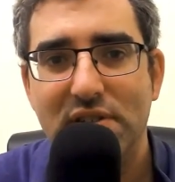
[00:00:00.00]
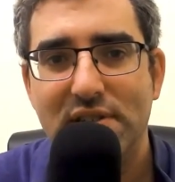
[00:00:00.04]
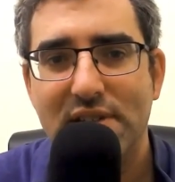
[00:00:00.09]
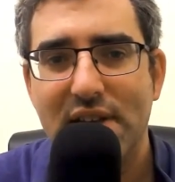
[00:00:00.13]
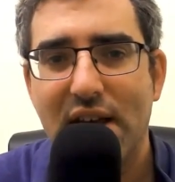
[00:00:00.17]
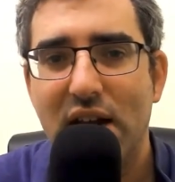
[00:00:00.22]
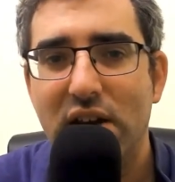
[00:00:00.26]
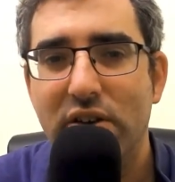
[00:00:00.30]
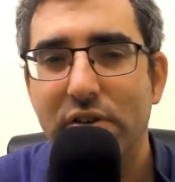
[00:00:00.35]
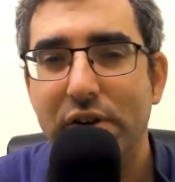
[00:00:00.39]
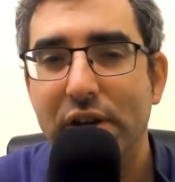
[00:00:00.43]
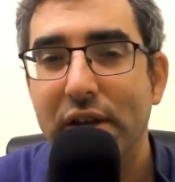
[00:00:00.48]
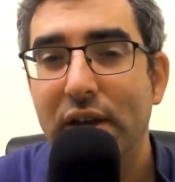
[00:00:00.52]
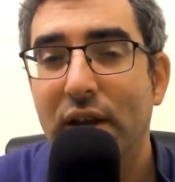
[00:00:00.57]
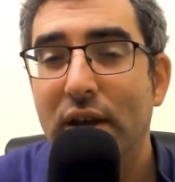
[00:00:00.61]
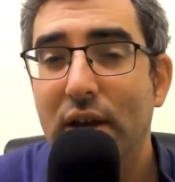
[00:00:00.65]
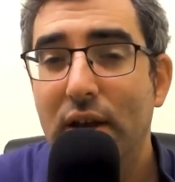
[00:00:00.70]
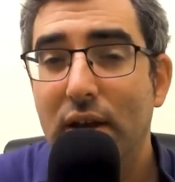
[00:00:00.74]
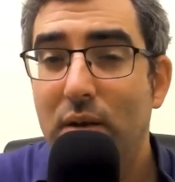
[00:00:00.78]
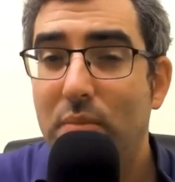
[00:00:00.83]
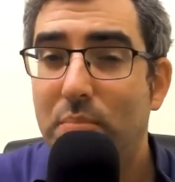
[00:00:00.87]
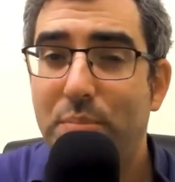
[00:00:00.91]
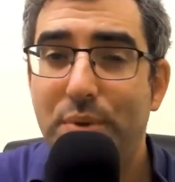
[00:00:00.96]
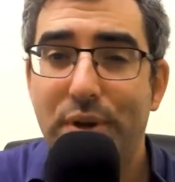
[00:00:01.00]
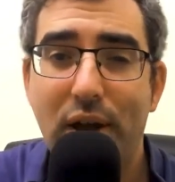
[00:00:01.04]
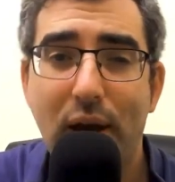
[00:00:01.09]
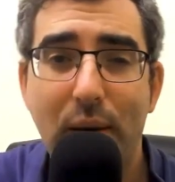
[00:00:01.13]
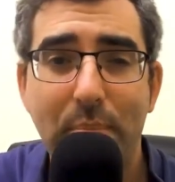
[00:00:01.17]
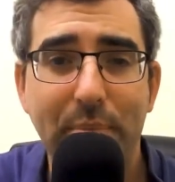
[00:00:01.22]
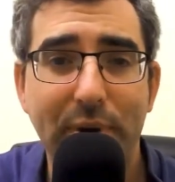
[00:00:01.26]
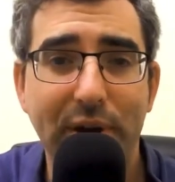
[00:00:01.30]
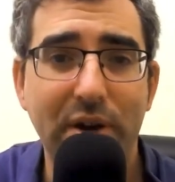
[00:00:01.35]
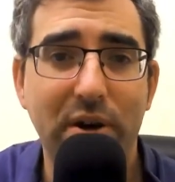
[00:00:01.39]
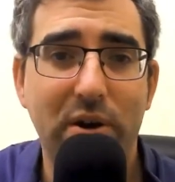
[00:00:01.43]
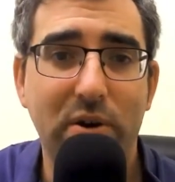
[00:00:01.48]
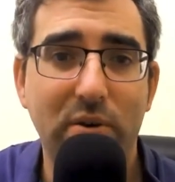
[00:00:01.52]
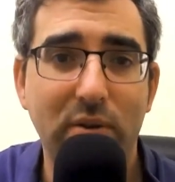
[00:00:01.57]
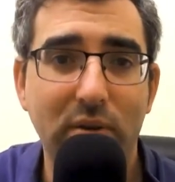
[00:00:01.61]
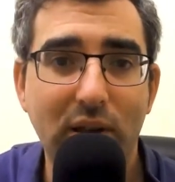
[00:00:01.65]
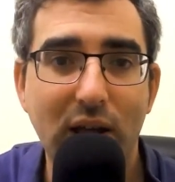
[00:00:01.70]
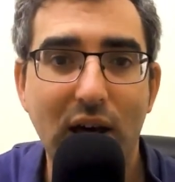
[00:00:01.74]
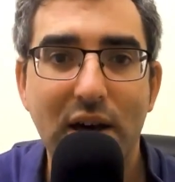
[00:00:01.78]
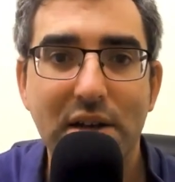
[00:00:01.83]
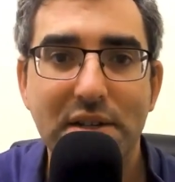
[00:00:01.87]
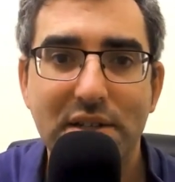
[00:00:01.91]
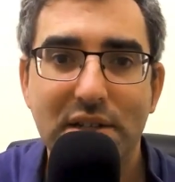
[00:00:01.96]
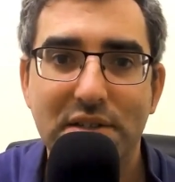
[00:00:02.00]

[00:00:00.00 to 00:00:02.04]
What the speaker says: salary, but not by a whole lot.